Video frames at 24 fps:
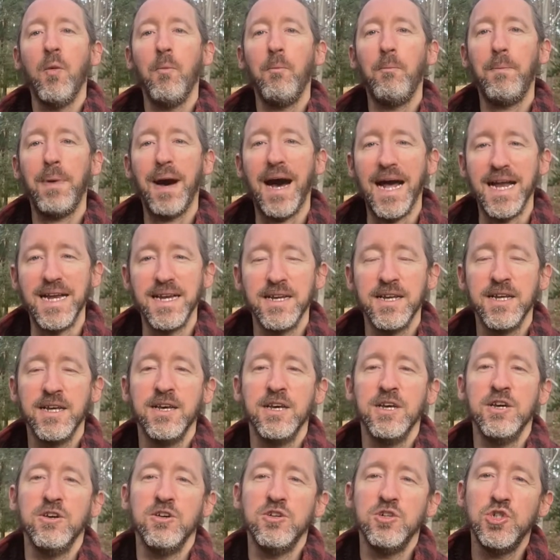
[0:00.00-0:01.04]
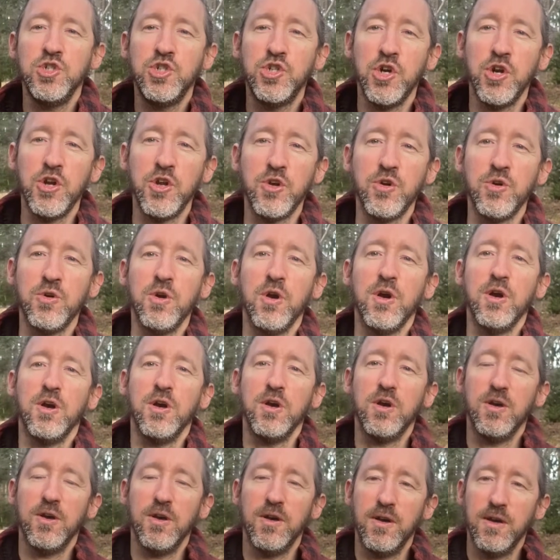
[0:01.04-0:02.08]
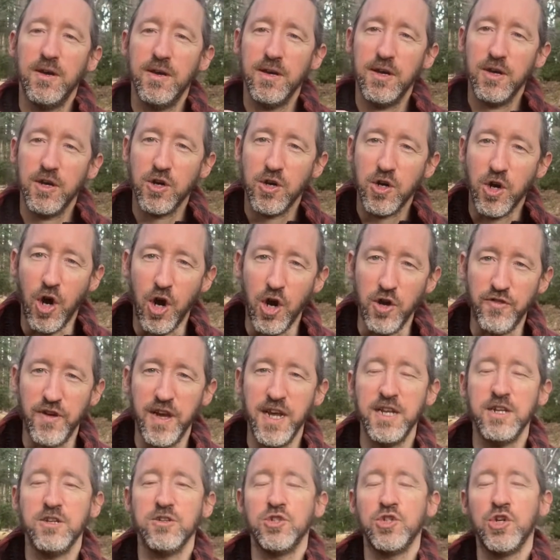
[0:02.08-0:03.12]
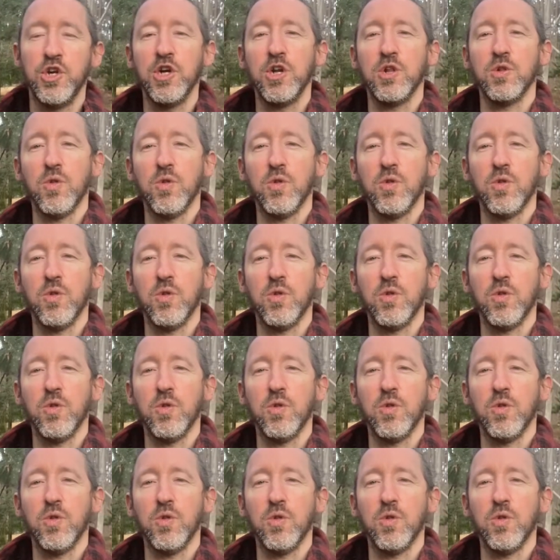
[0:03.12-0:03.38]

But due to COVID, due to